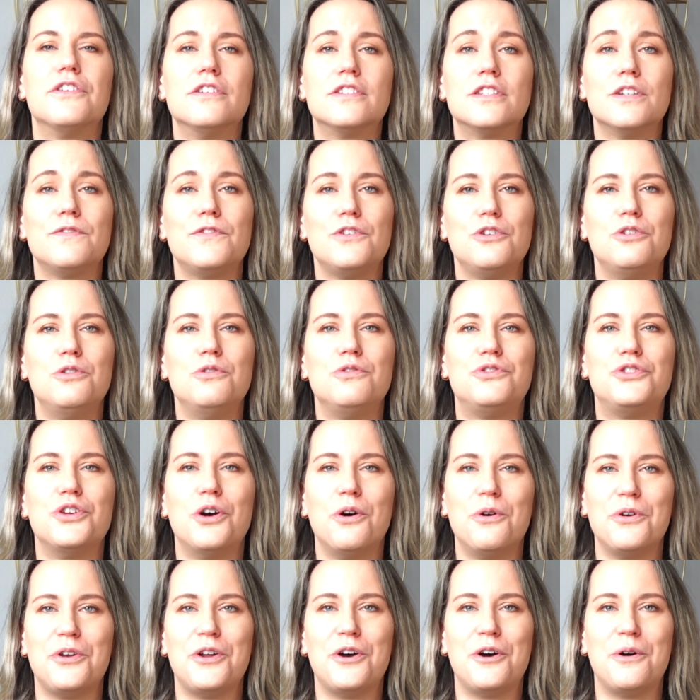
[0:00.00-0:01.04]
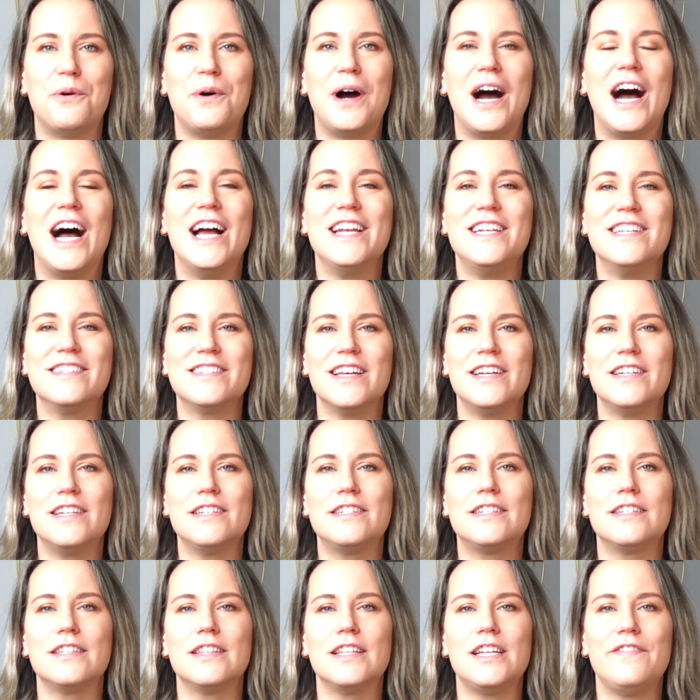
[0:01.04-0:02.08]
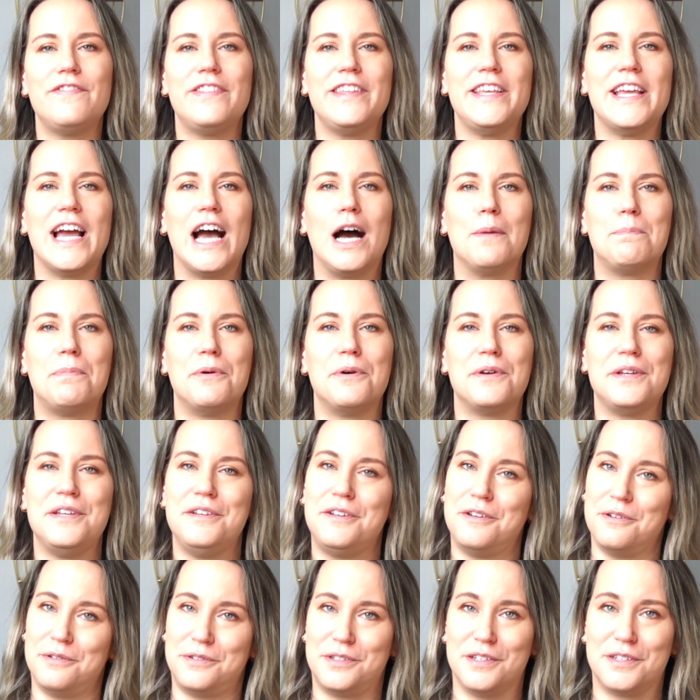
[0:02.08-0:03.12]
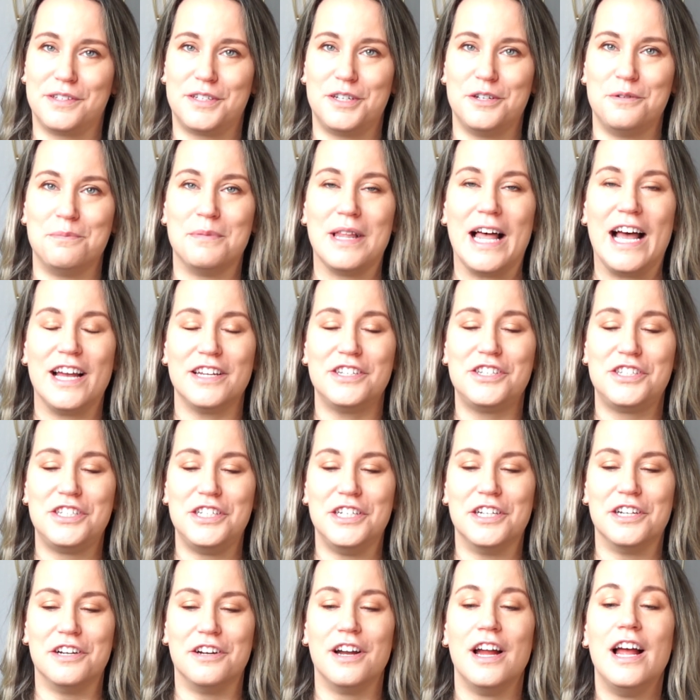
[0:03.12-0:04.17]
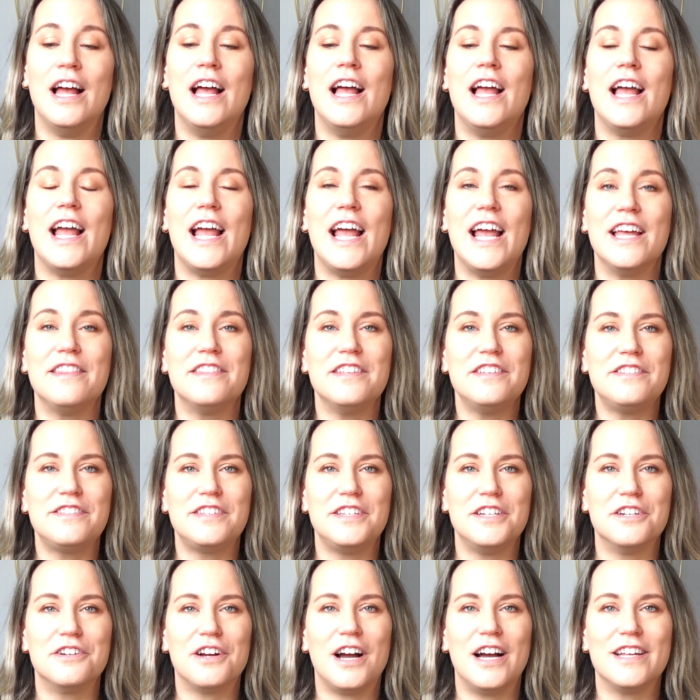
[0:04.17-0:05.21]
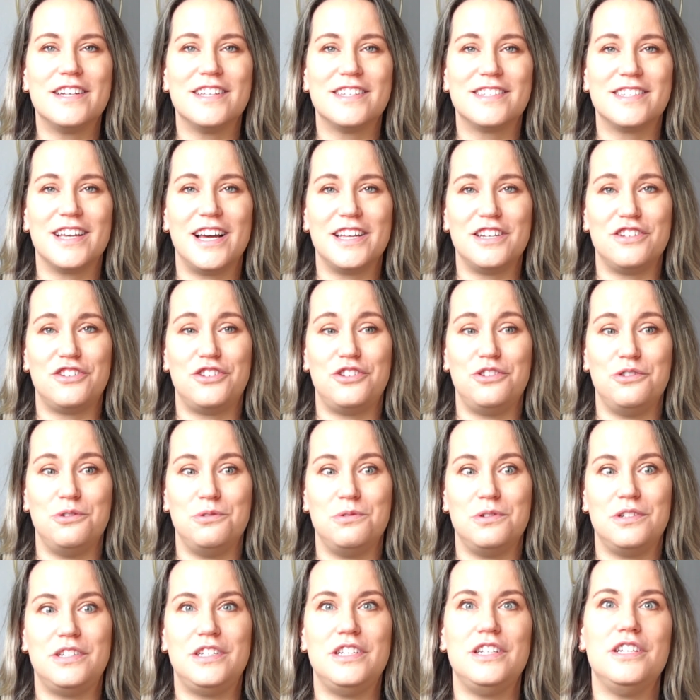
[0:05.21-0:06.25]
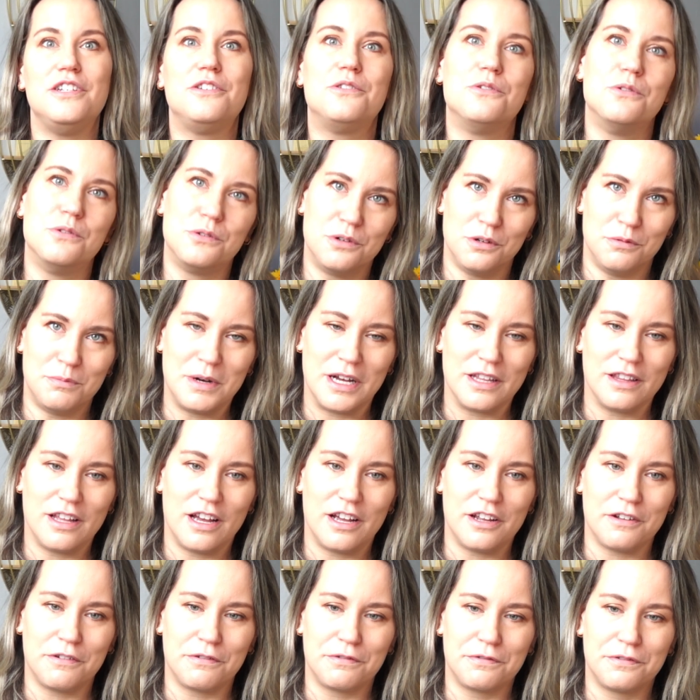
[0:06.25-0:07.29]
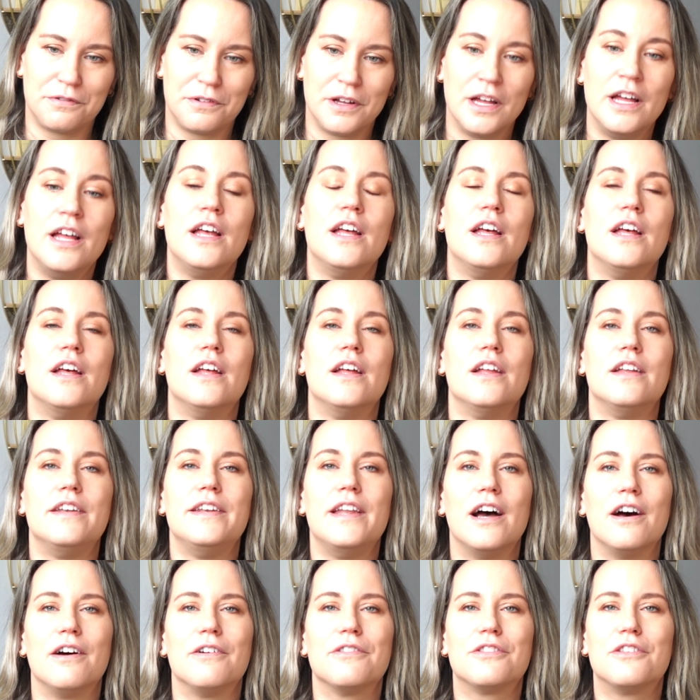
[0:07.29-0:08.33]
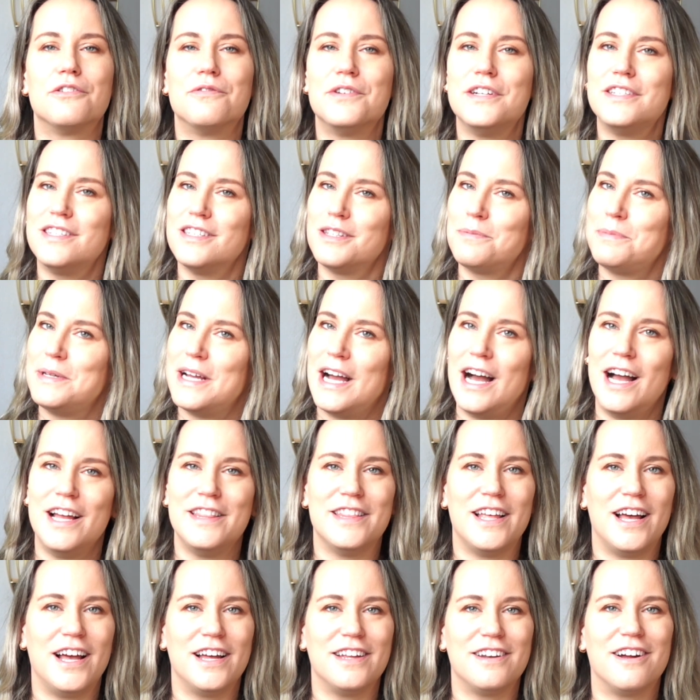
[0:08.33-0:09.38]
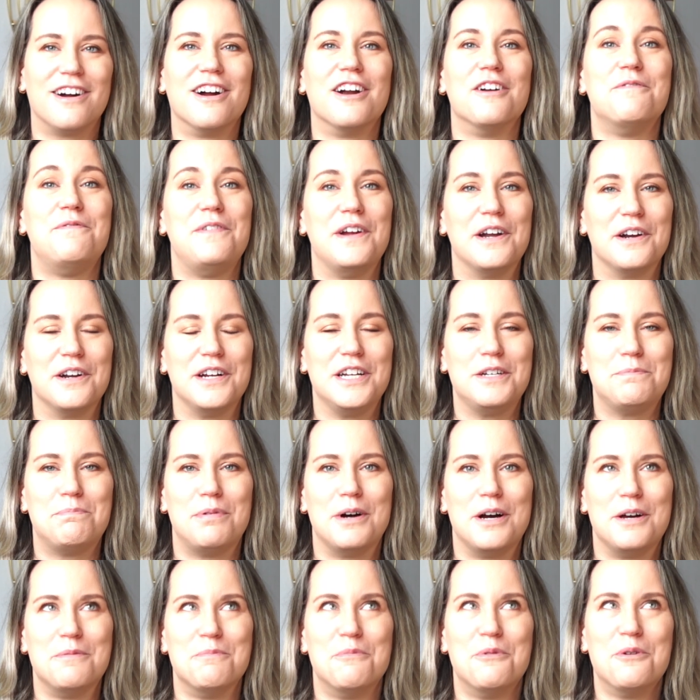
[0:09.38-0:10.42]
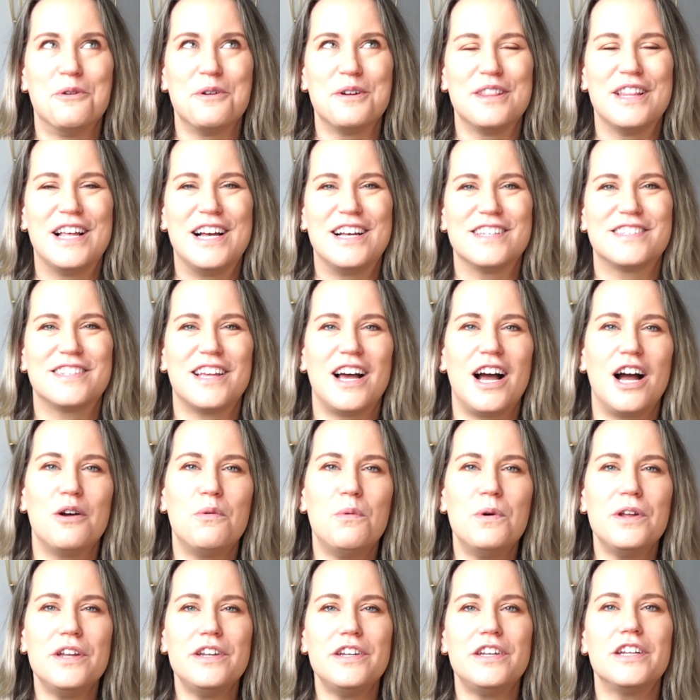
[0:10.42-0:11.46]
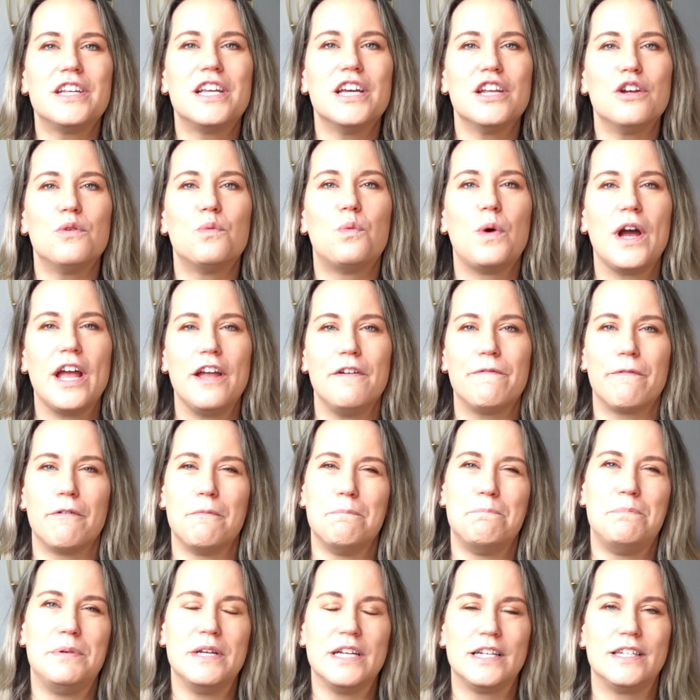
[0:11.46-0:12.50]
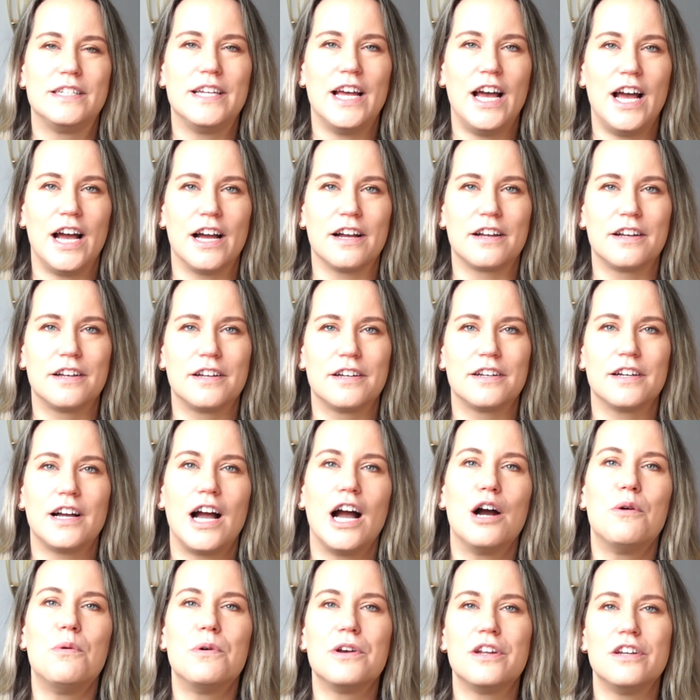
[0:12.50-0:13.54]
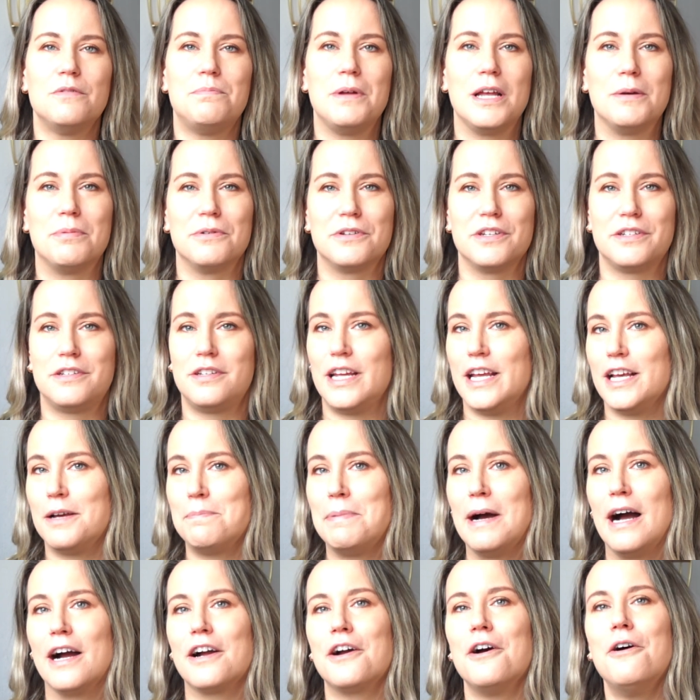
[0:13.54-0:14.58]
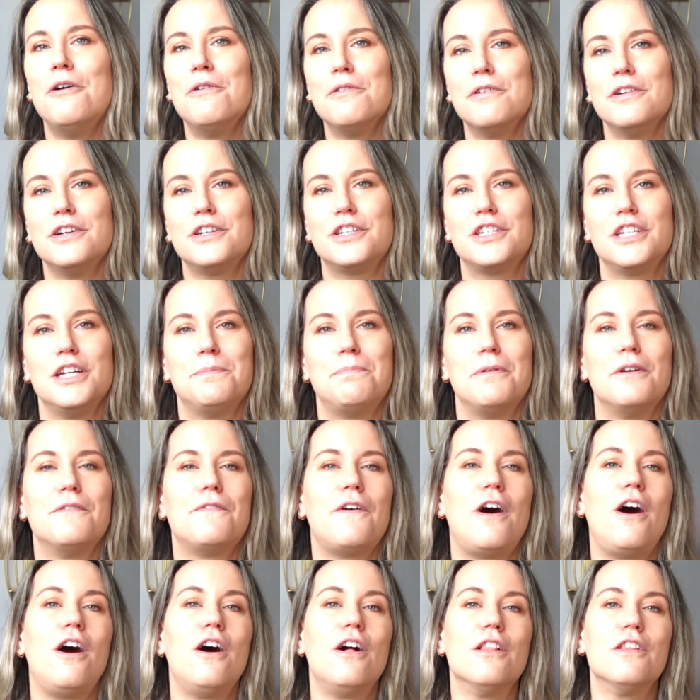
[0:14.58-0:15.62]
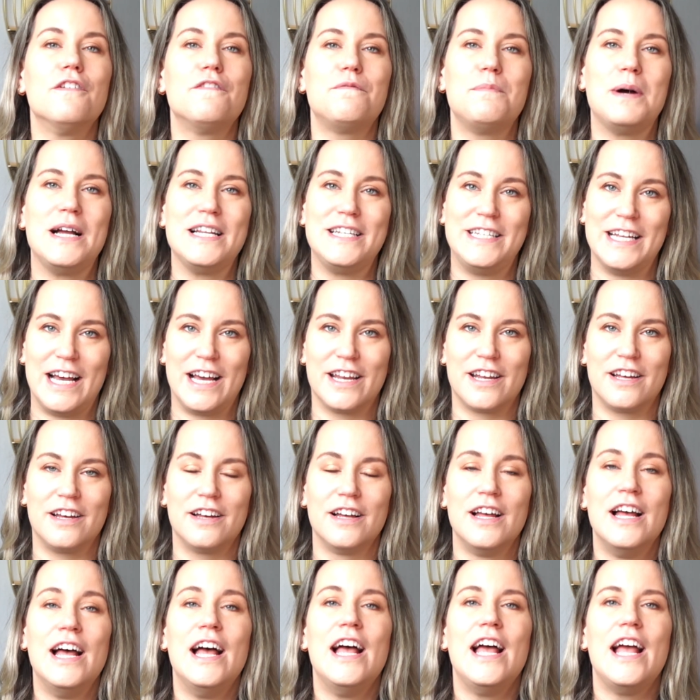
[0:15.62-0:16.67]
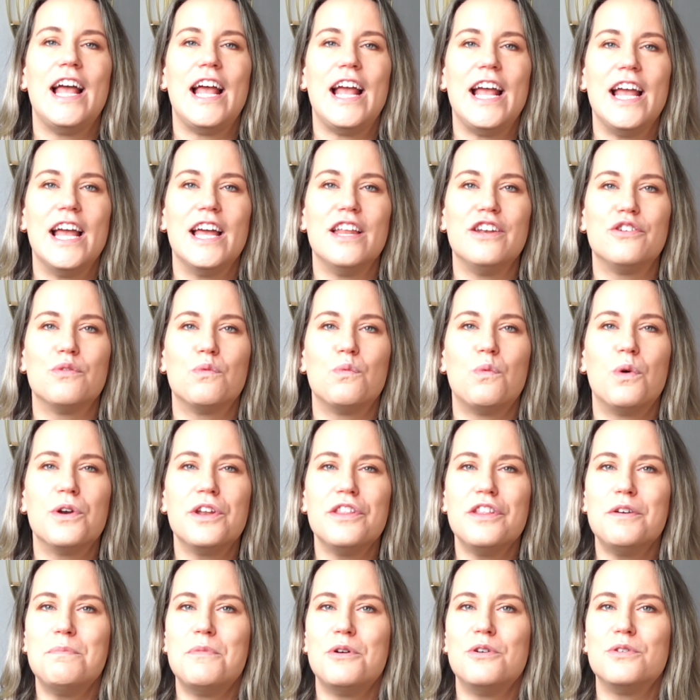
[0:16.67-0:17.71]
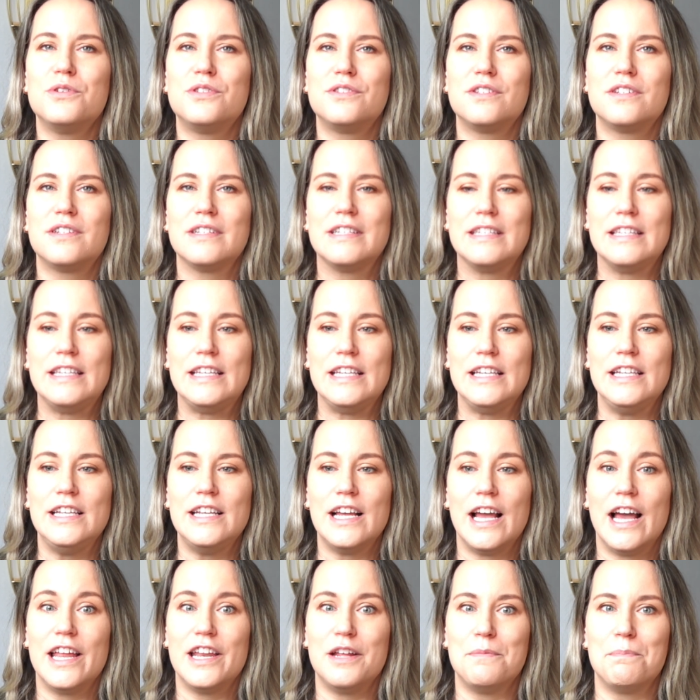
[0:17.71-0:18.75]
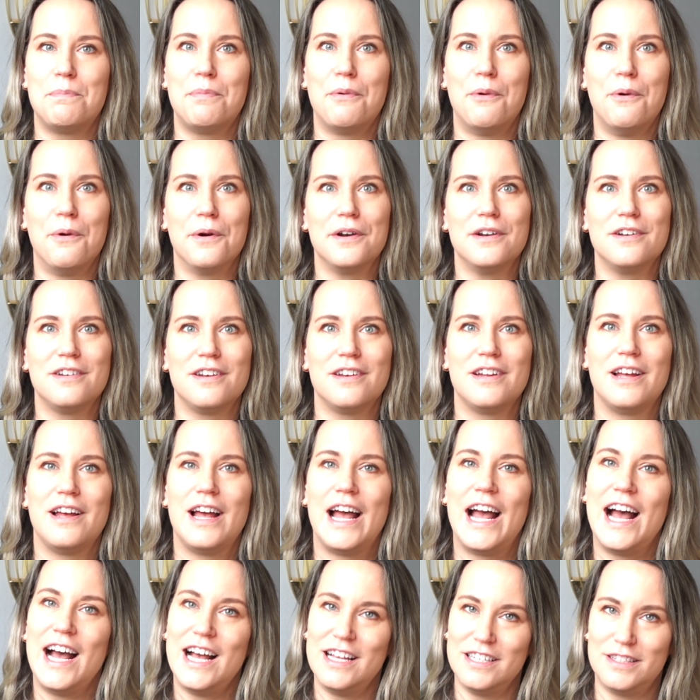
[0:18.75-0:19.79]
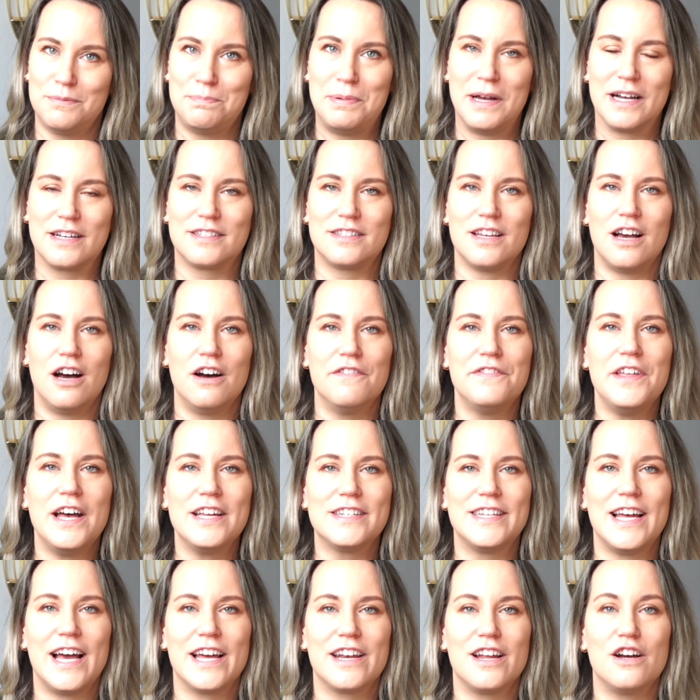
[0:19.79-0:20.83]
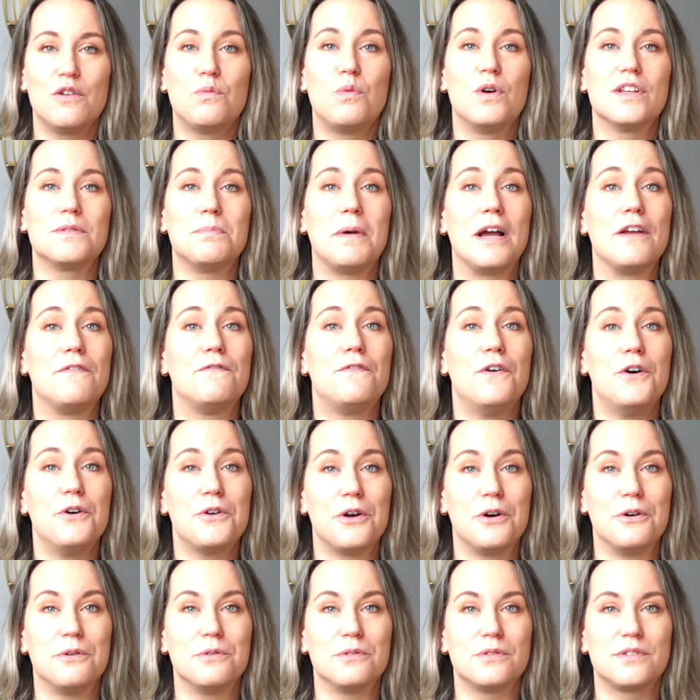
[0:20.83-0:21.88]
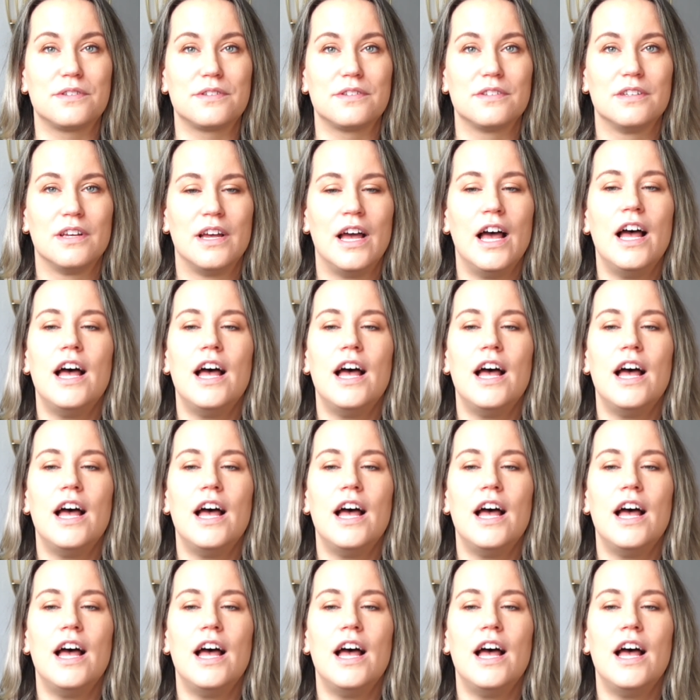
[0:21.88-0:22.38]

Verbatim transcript: those of you who don't know, I decided to leave the Apple ecosystem last year, and this year I decided to de-Google my life. Now, the reasons behind that are varied, but more or less, I wanted to get away from big tech. I wanted to be able to take back ownership of all of my data, and one of the most key and important aspects of that data was my photos.